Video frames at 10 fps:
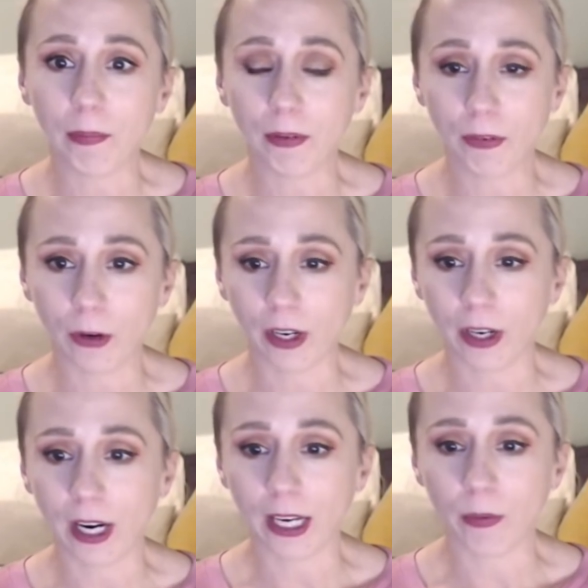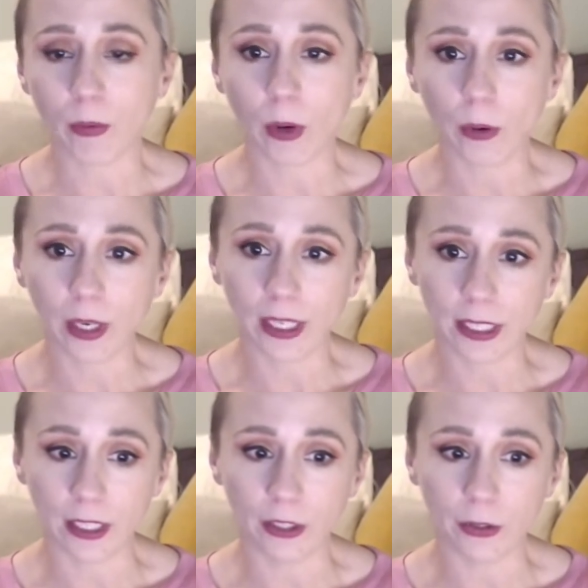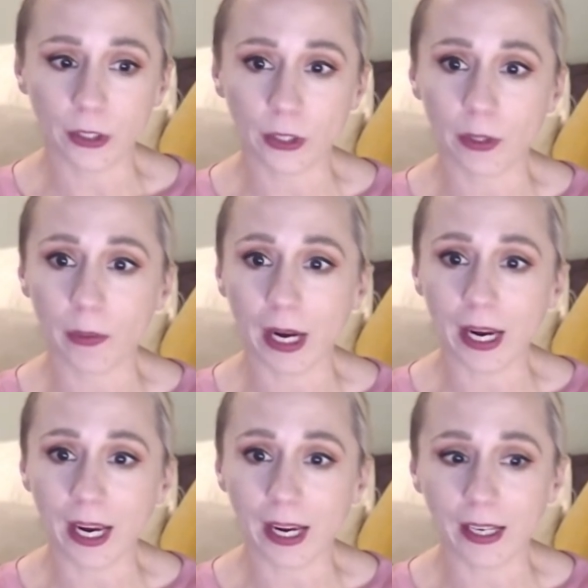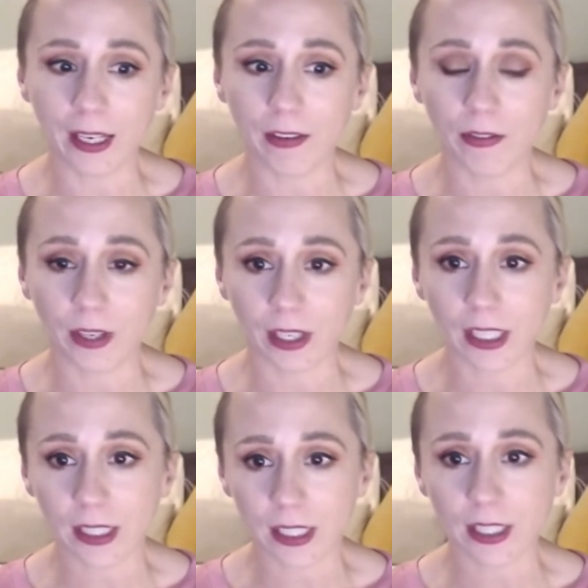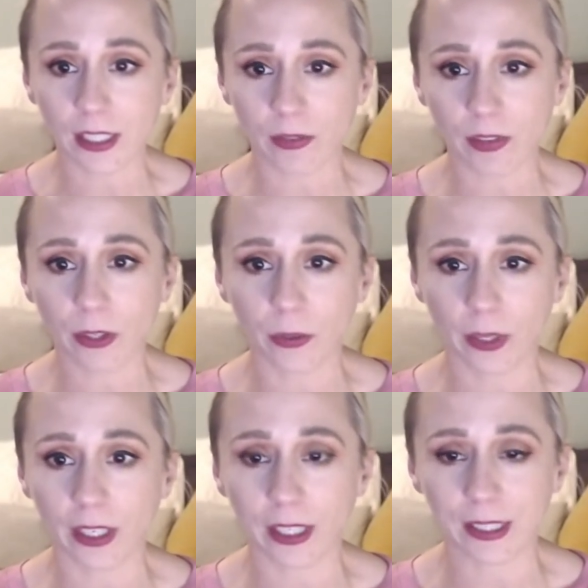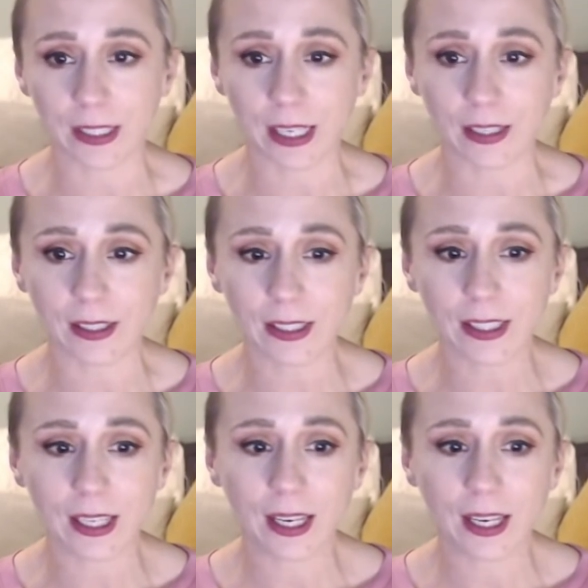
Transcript: Before I wrote and did YouTube, I had a very successful career in sales,